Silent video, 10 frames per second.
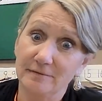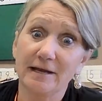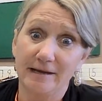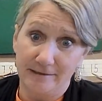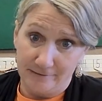
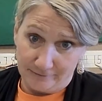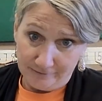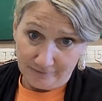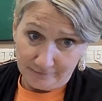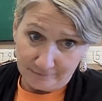
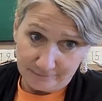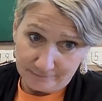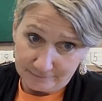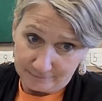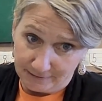air,
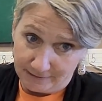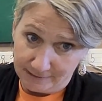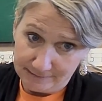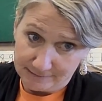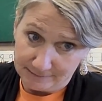
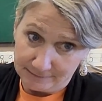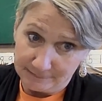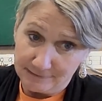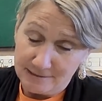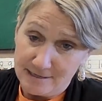right?
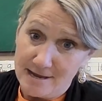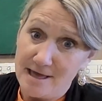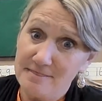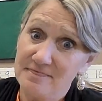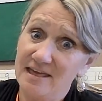
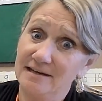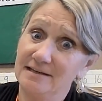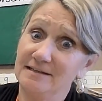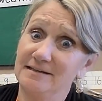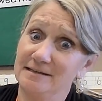And then
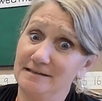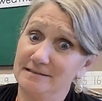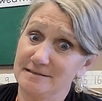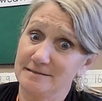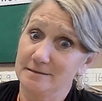it
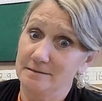needs